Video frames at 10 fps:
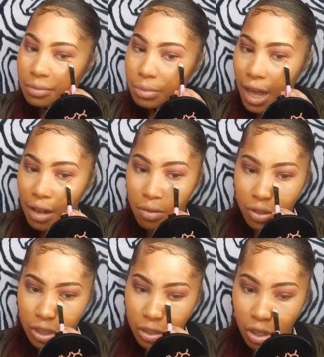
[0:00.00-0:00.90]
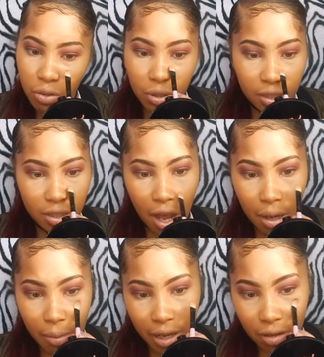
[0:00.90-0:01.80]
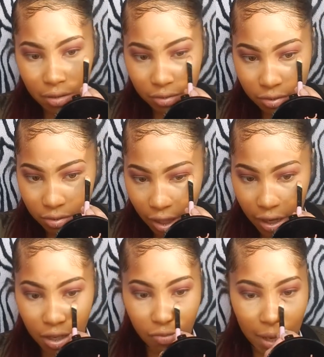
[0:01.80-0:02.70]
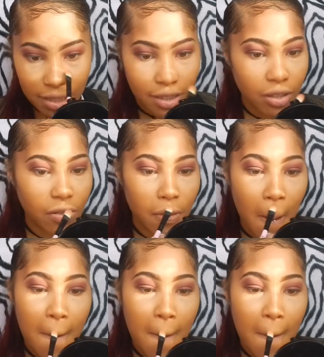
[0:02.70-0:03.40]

but I don't really know what to talk about, like, of myself.